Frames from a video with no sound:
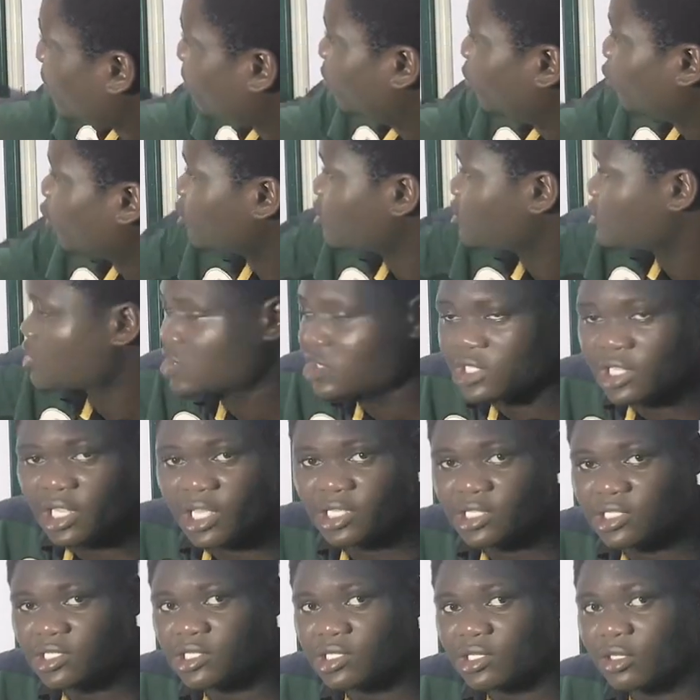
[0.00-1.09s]
plus this
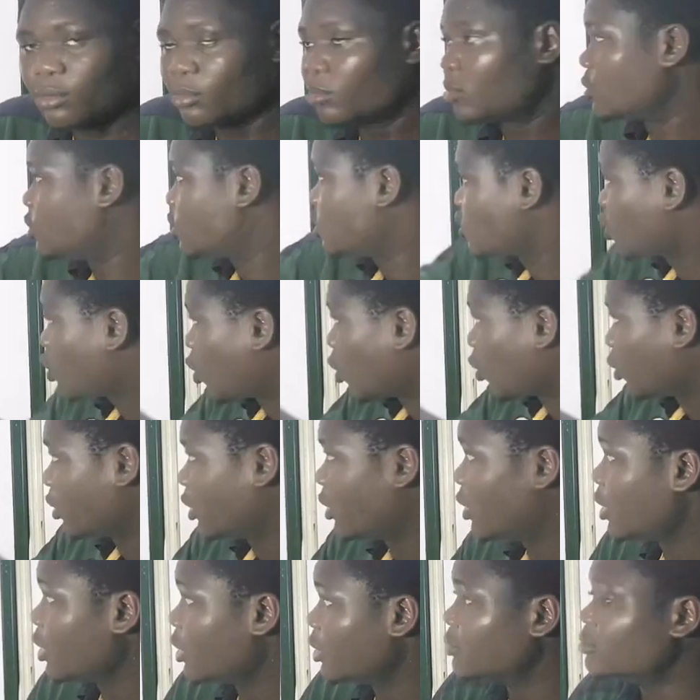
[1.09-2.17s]
length, this chord
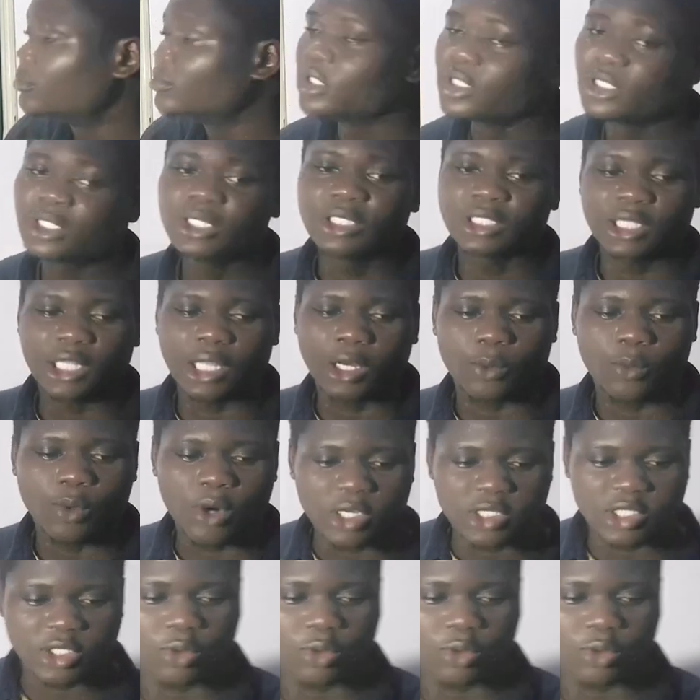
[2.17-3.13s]
here. Now what is the